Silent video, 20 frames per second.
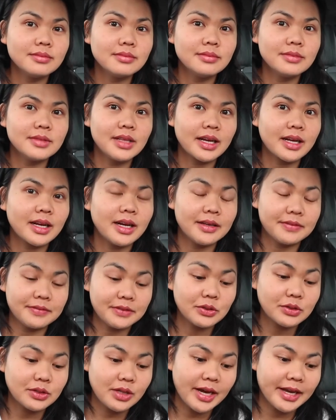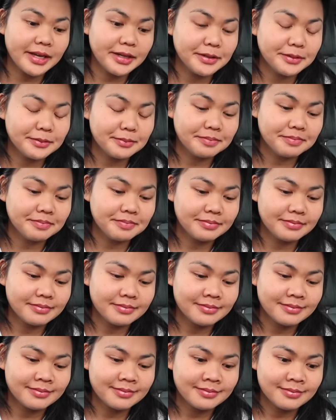Like, I feel tired.
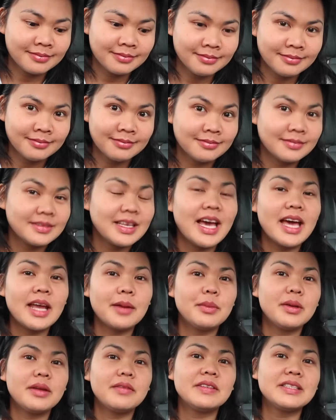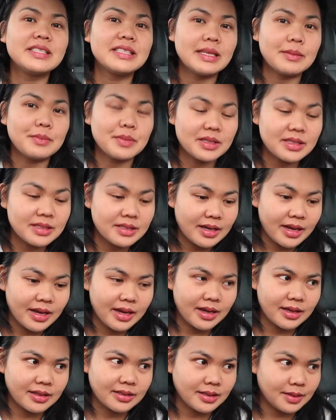I had a bit of a sleep in today.
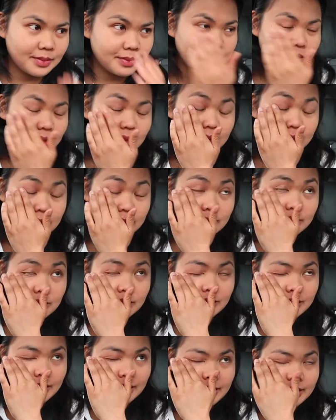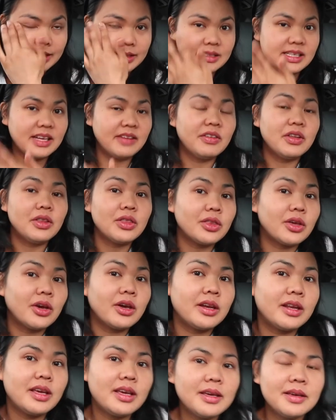I slept in until like seven
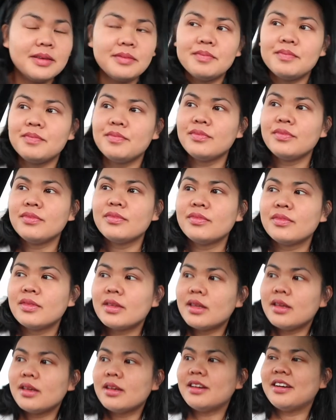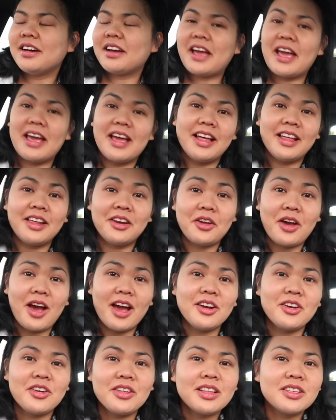thirty. Okay, and I
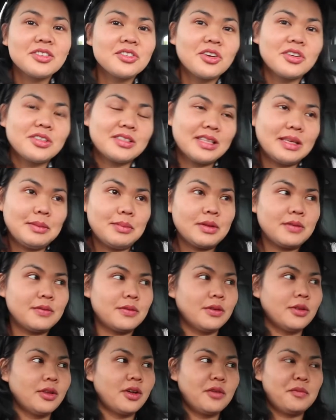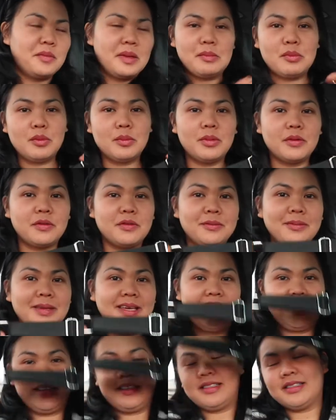know that's not a sleep in for a lot of people, but for me
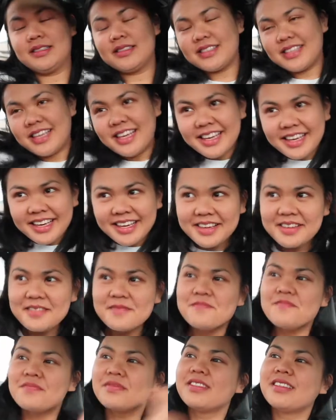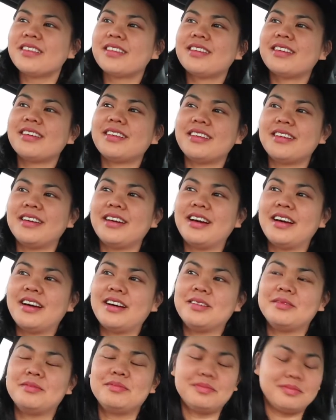it is.
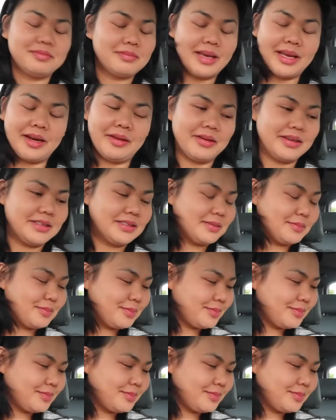um, but anyways.